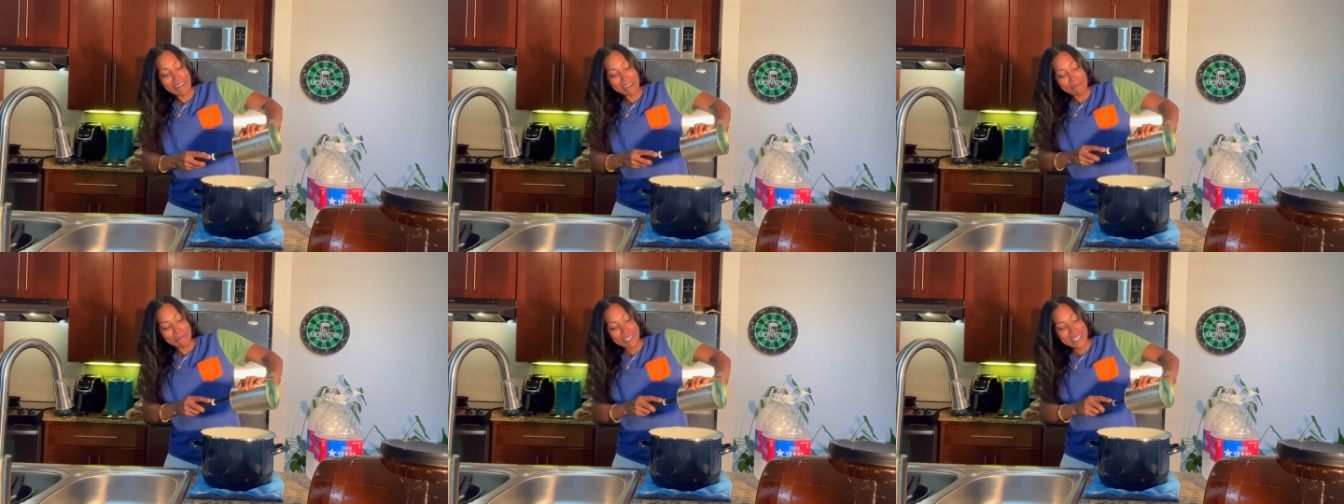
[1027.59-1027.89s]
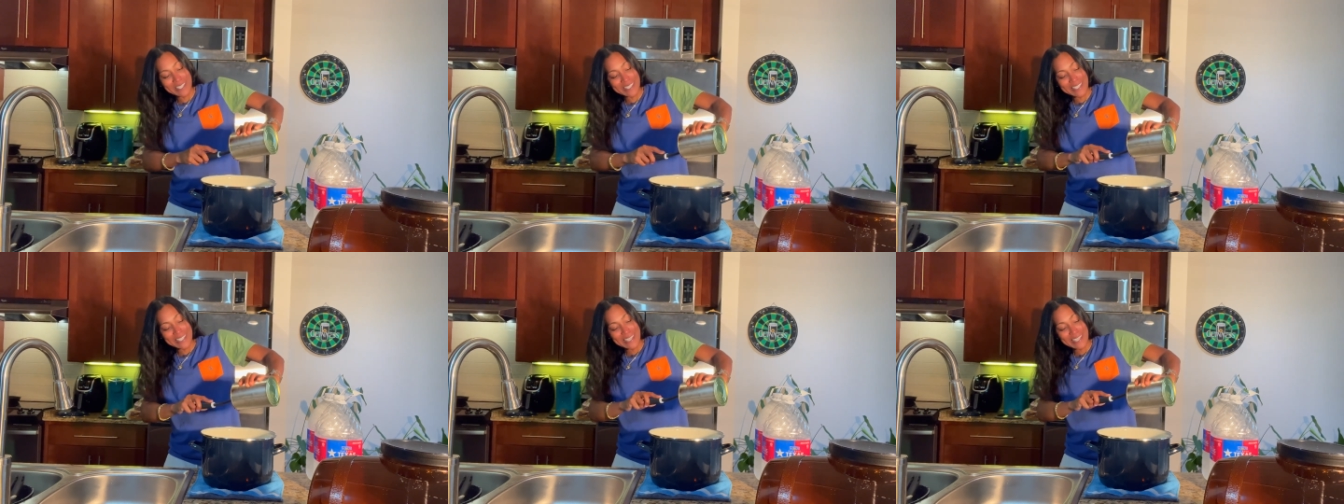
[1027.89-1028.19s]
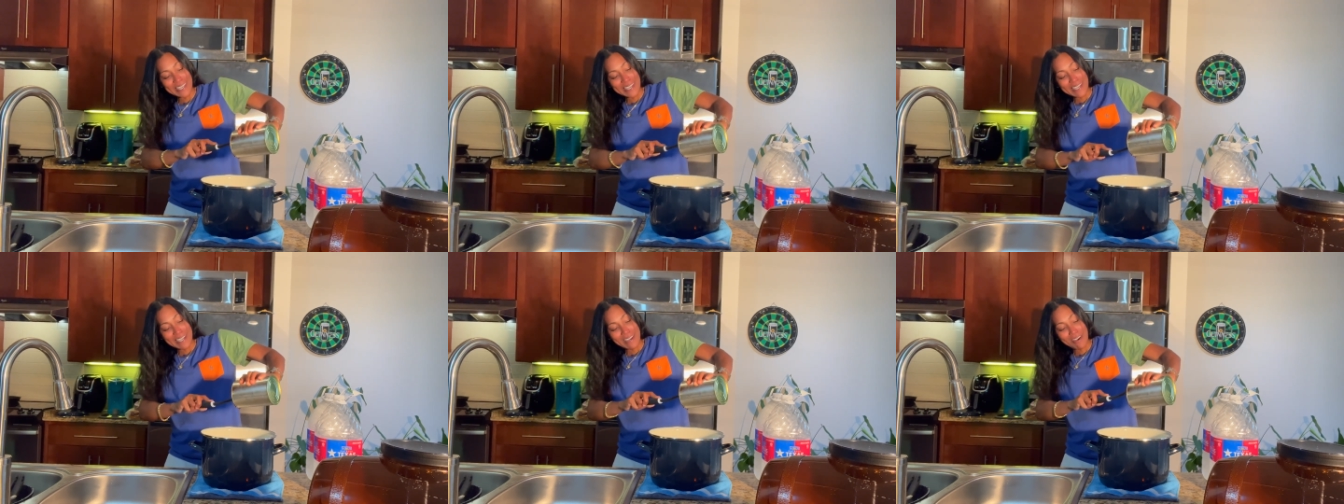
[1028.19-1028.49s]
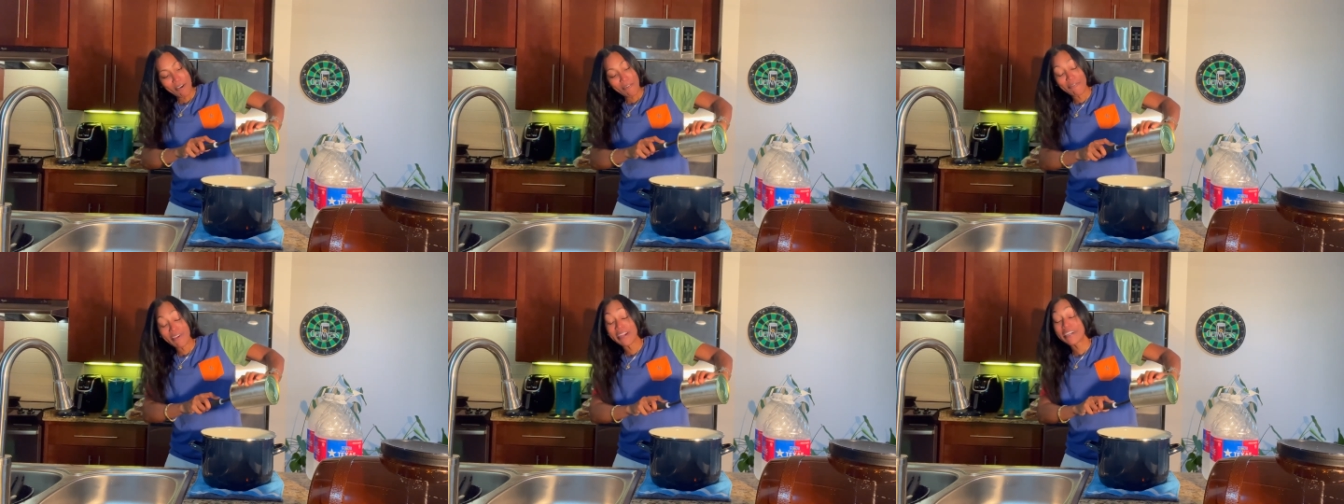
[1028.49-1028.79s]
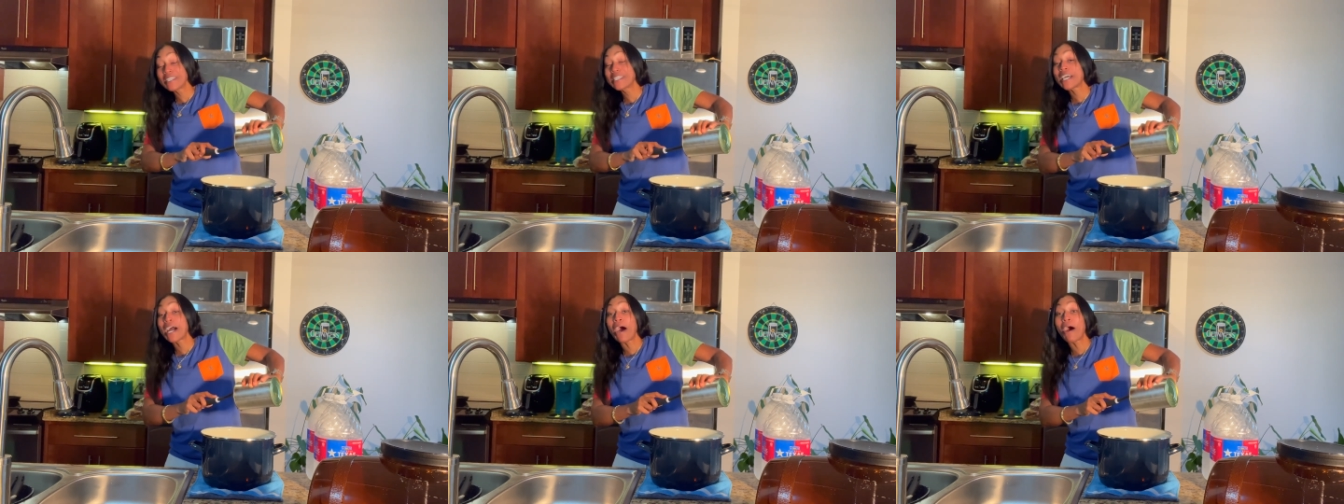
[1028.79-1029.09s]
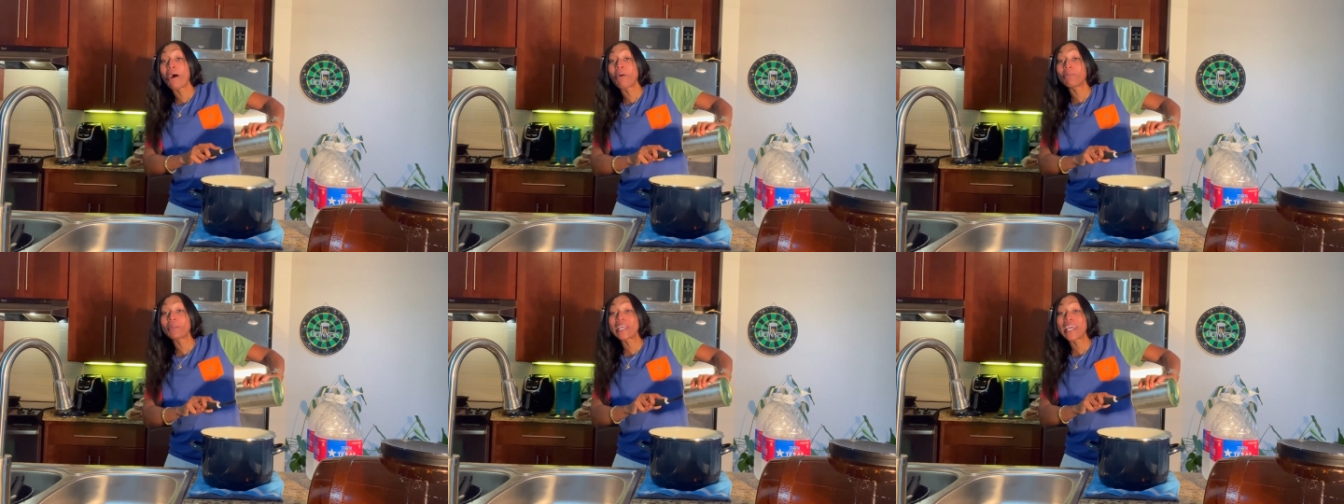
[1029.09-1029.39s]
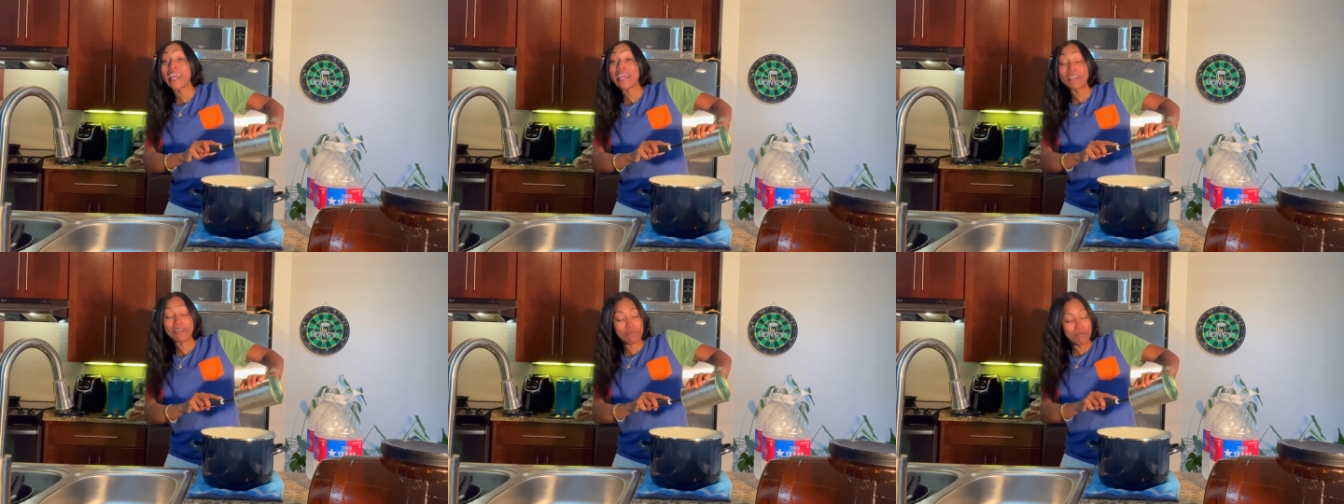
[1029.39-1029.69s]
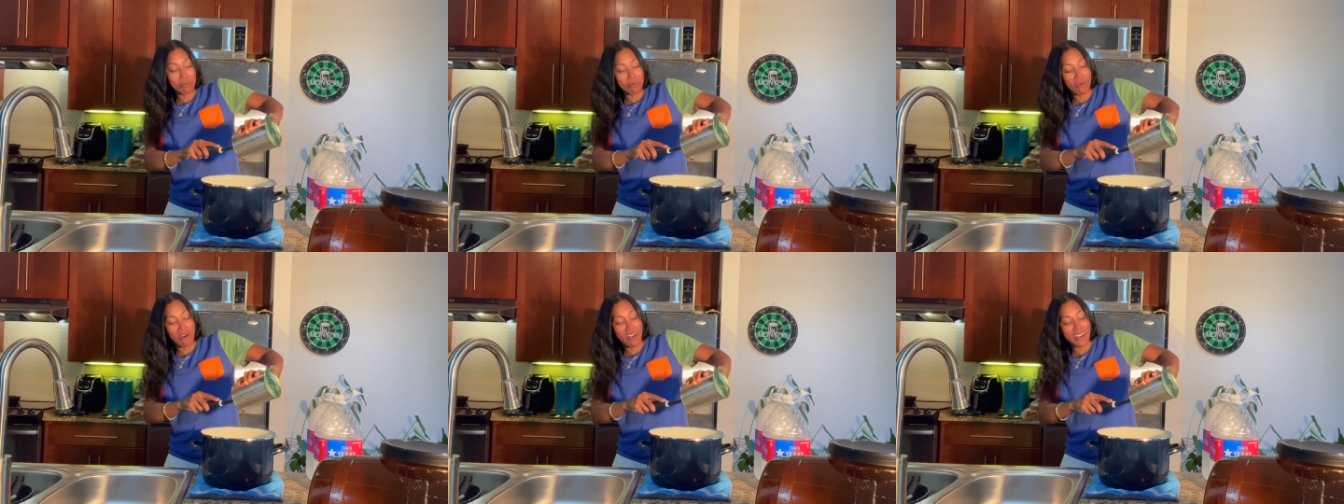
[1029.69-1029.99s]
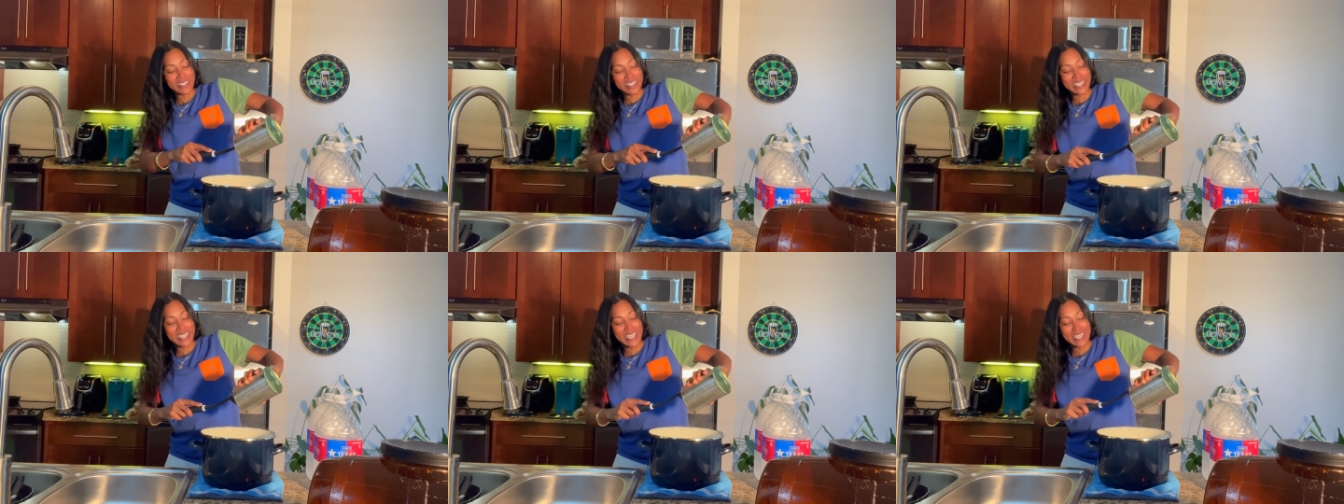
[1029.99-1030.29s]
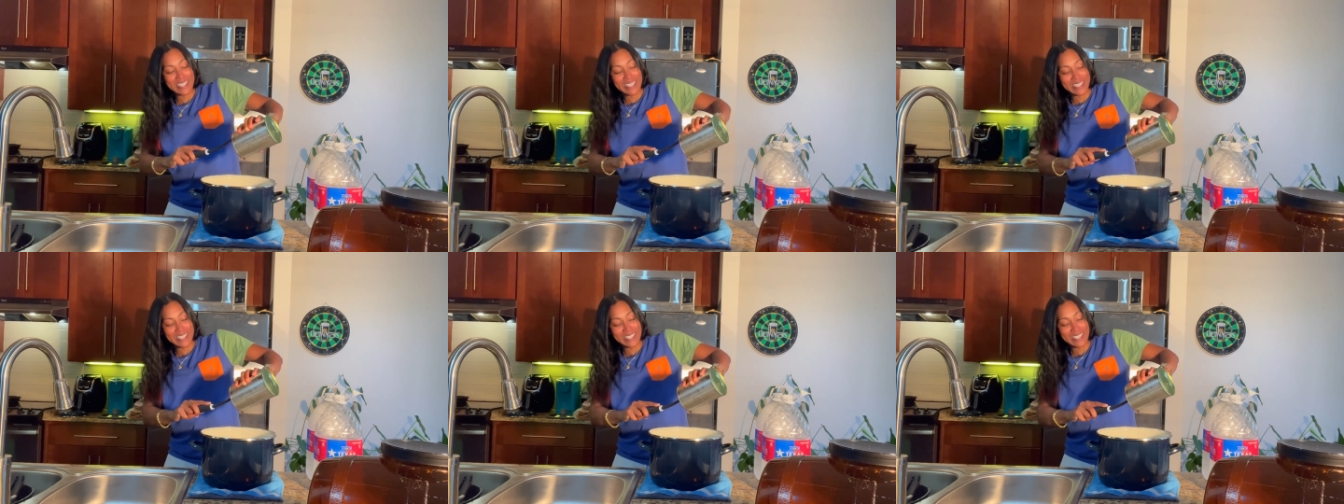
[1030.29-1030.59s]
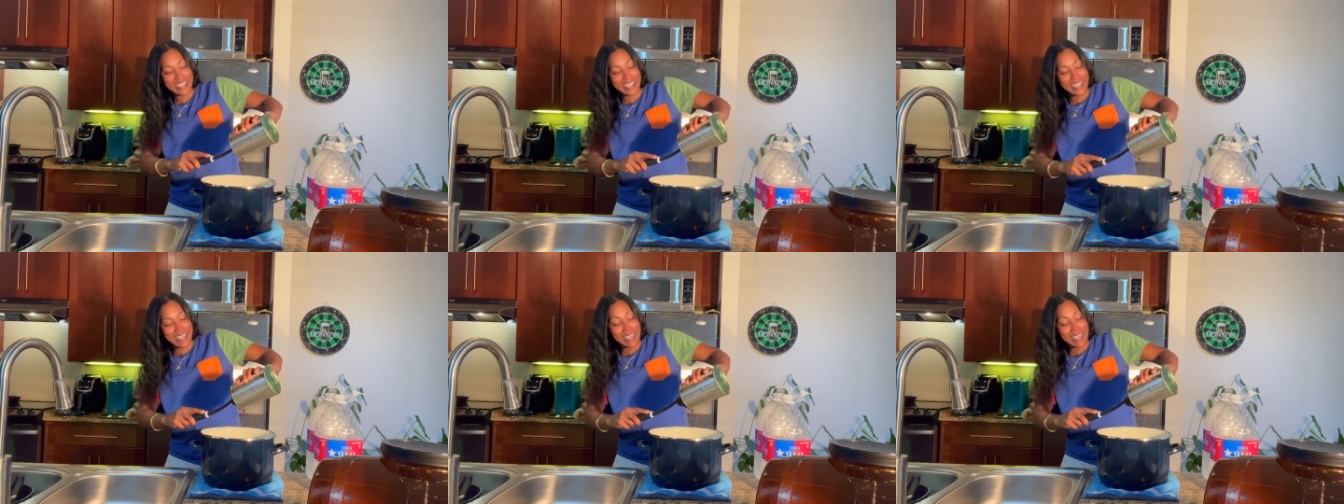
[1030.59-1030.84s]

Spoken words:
it was a very complicated process,